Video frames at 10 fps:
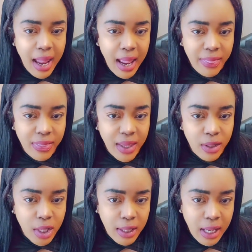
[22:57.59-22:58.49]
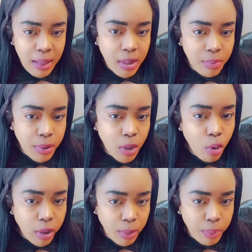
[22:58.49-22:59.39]
and then your name can be
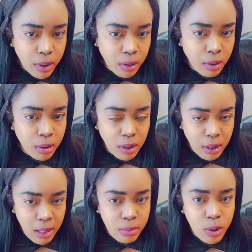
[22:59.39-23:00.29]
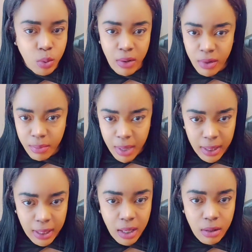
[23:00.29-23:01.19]
caught up in the names with everybody else